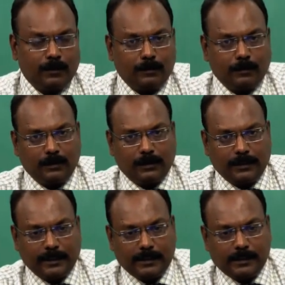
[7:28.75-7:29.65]
So,
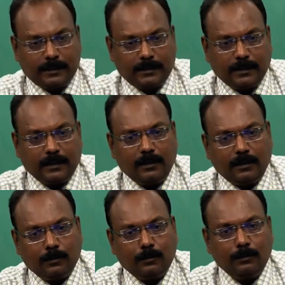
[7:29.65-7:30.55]
he says that
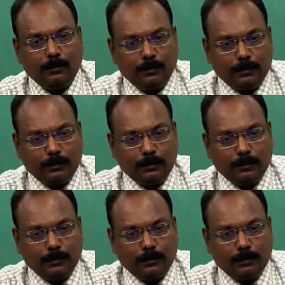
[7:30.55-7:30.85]
now